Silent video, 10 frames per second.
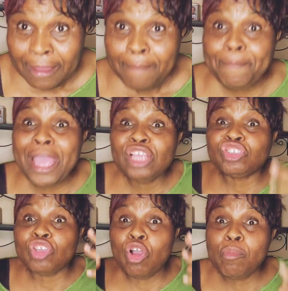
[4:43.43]
pay
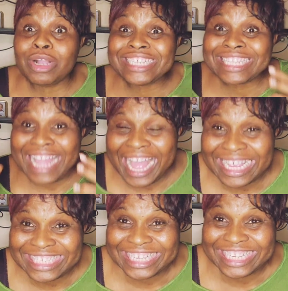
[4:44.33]
so much
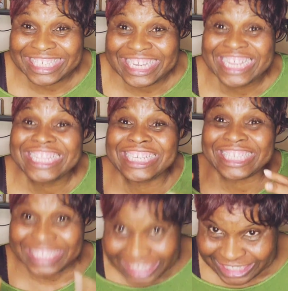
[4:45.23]
taxes in the
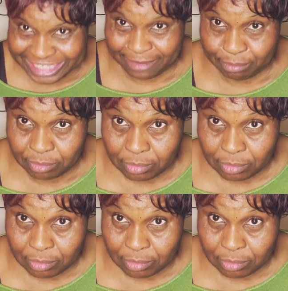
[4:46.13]
system,